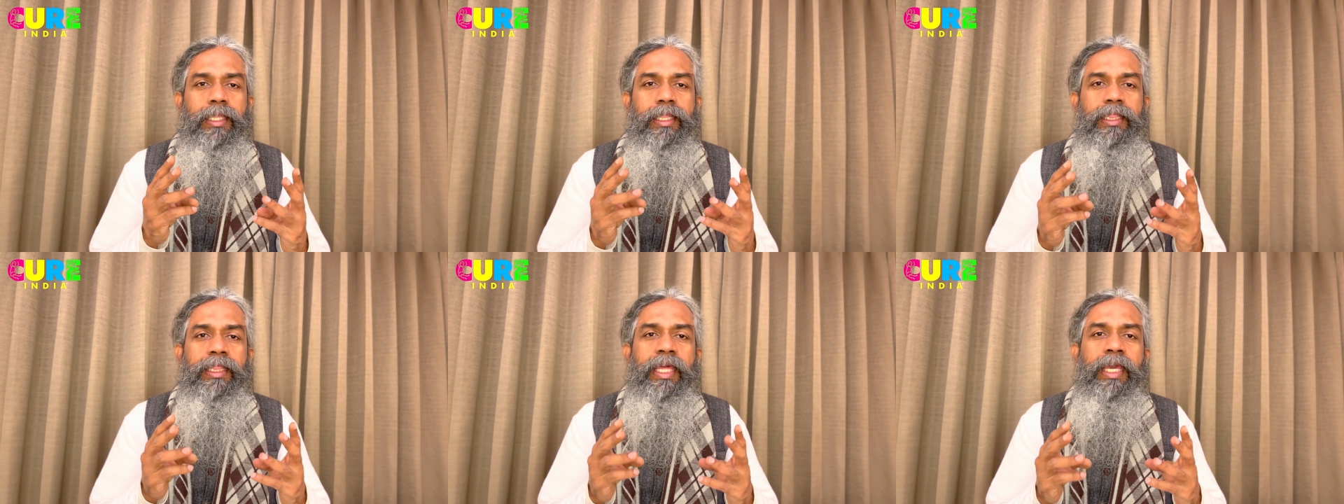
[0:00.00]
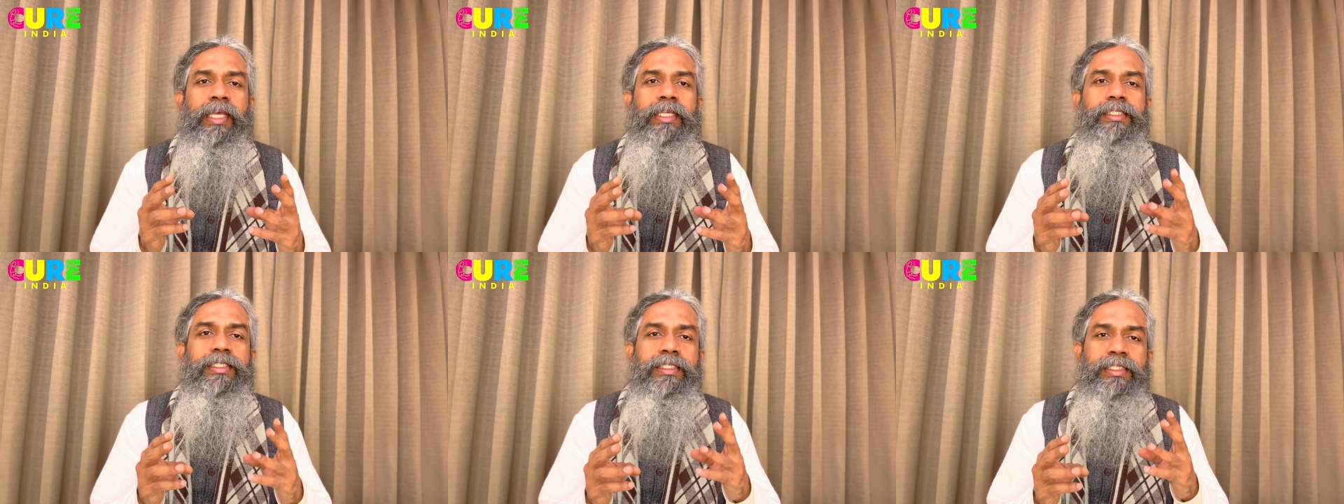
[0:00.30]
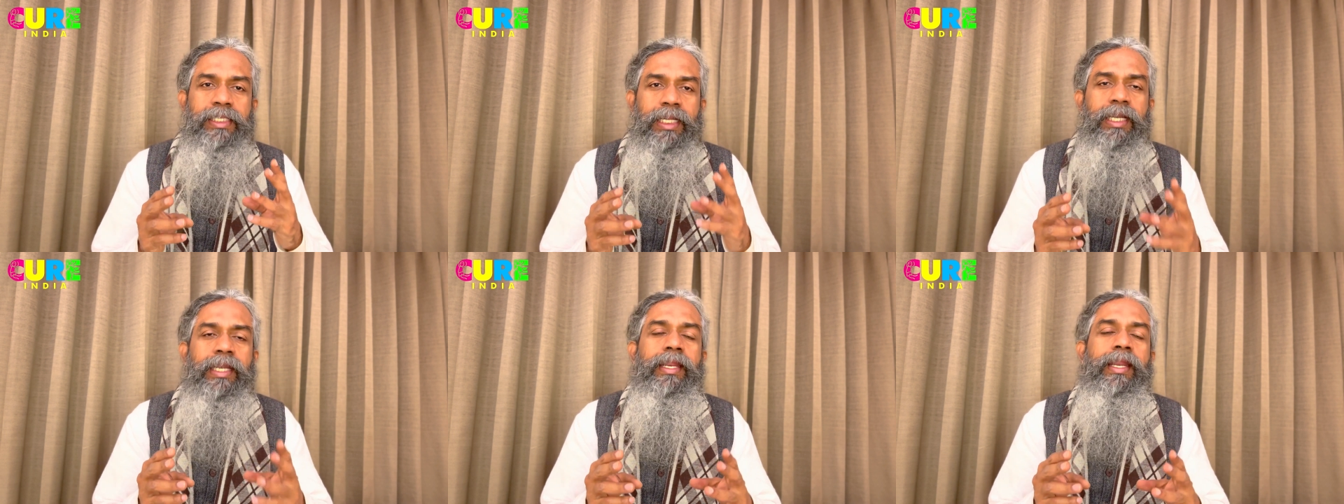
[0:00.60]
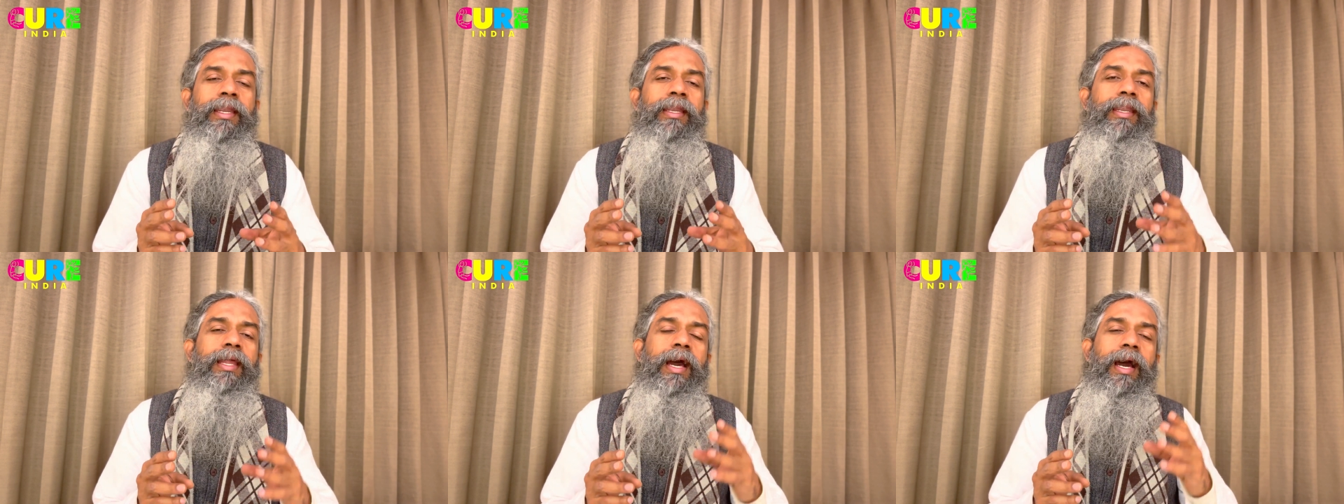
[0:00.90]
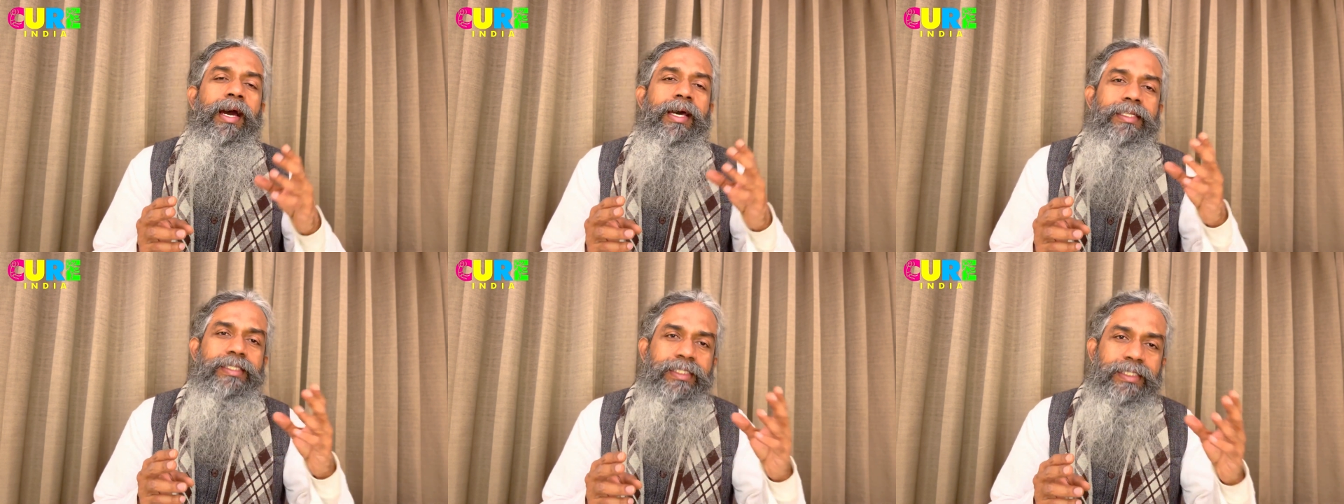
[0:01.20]
these children
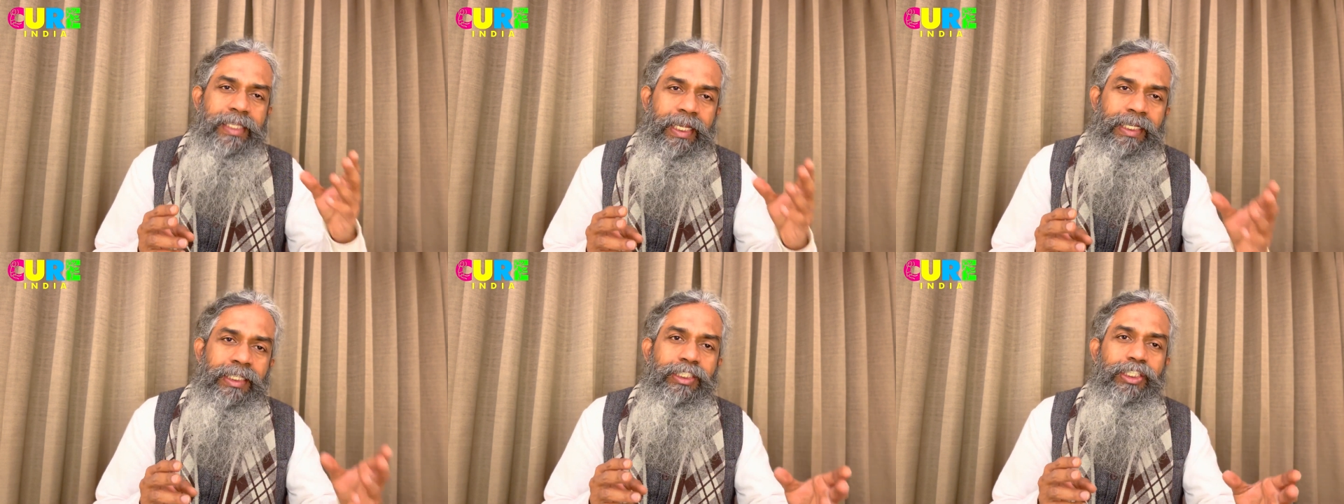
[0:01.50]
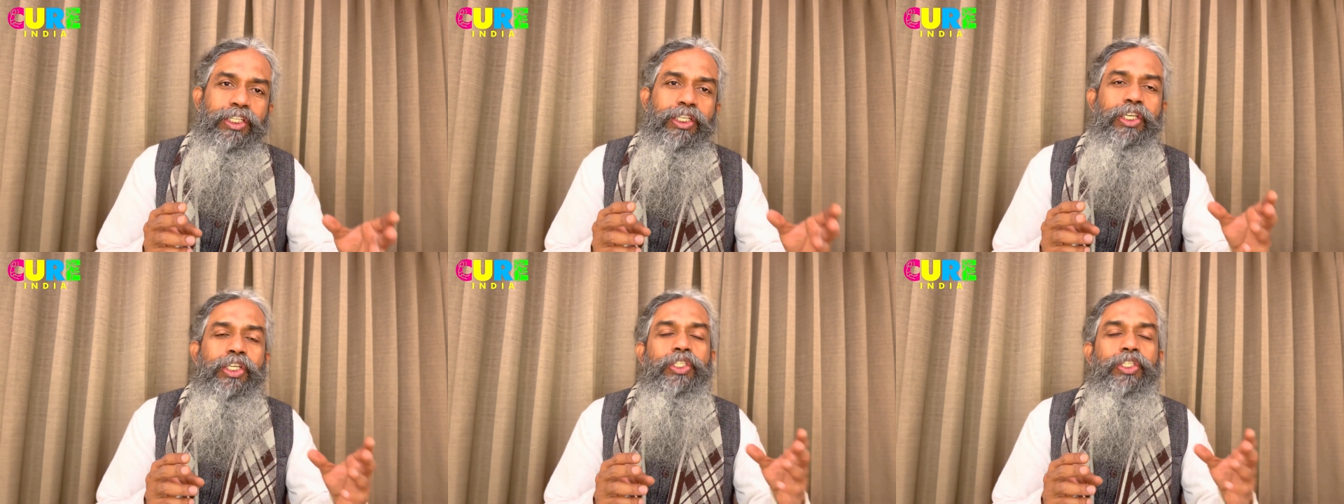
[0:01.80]
are sent